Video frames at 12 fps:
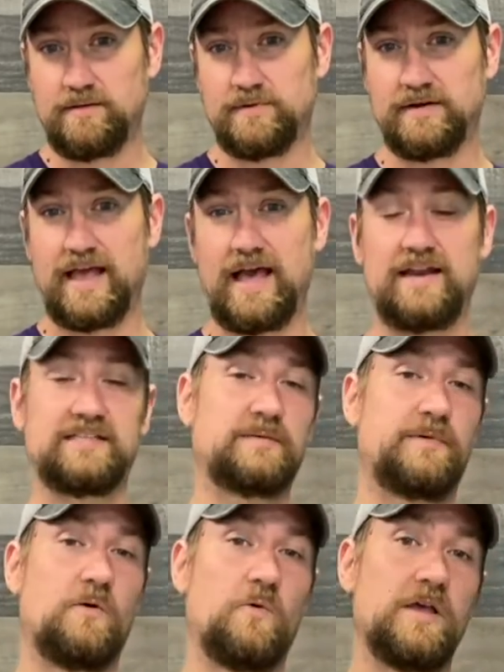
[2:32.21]
but God, it's
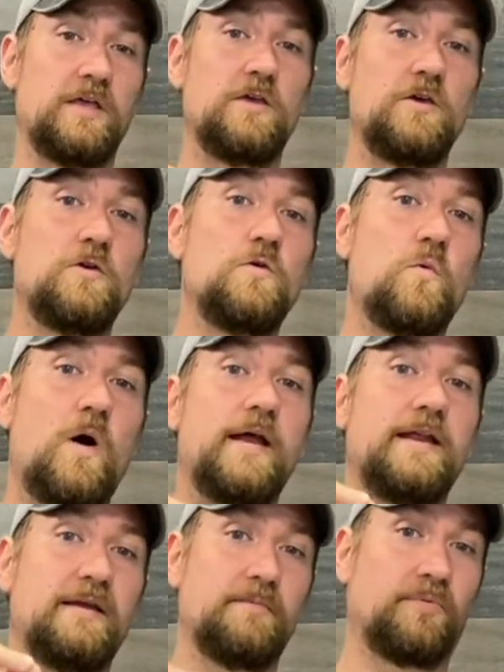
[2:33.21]
about what you
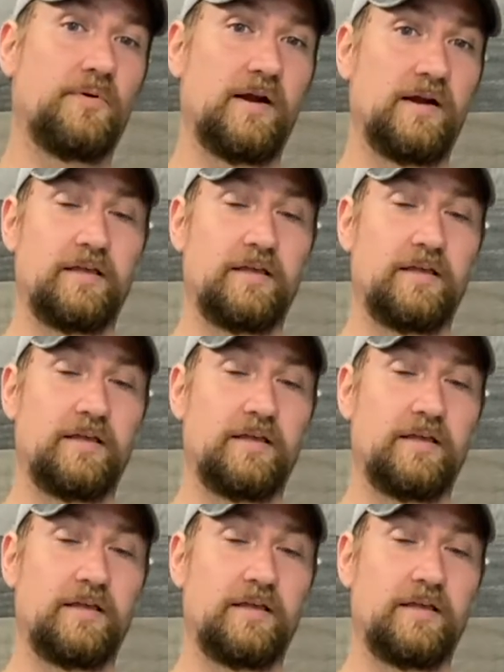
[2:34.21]
want in prayer.